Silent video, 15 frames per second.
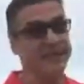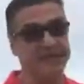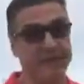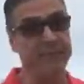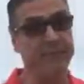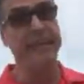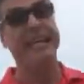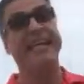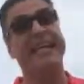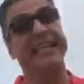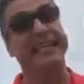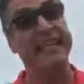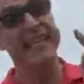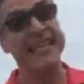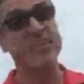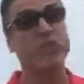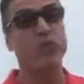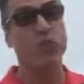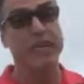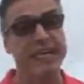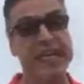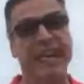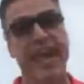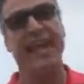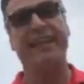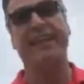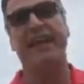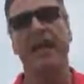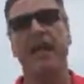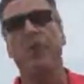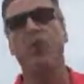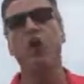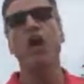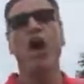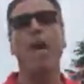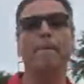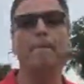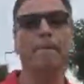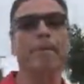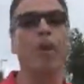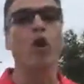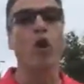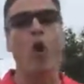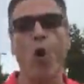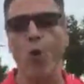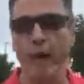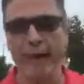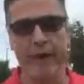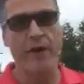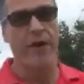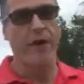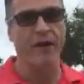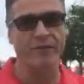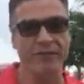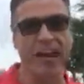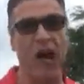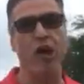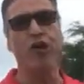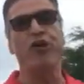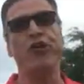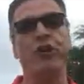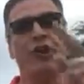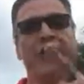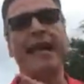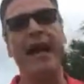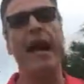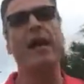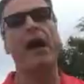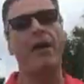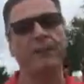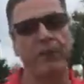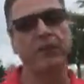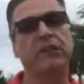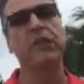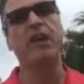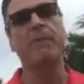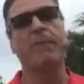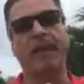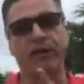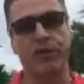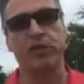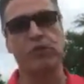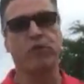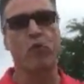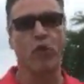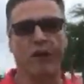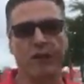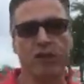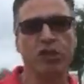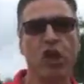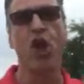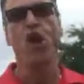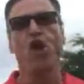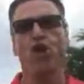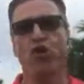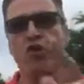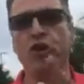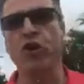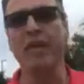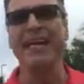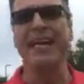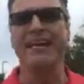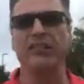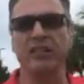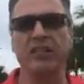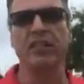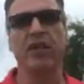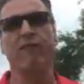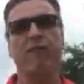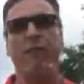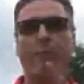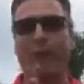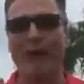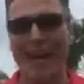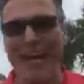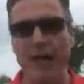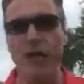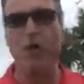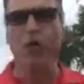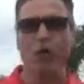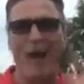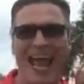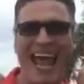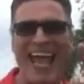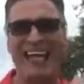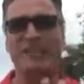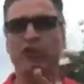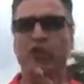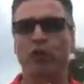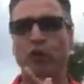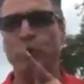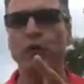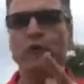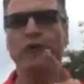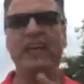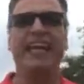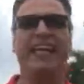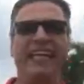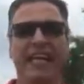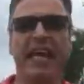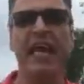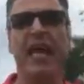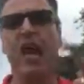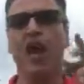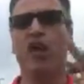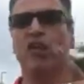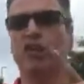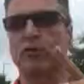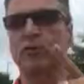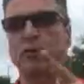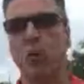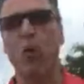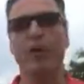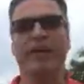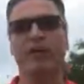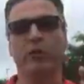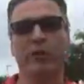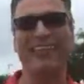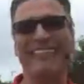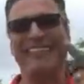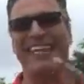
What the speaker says: left a meeting. This weekend, we are blowing cars out. You can get, I'm going to tell you about the Sportage. You can get yourself a brand new SUV, a Sportage with a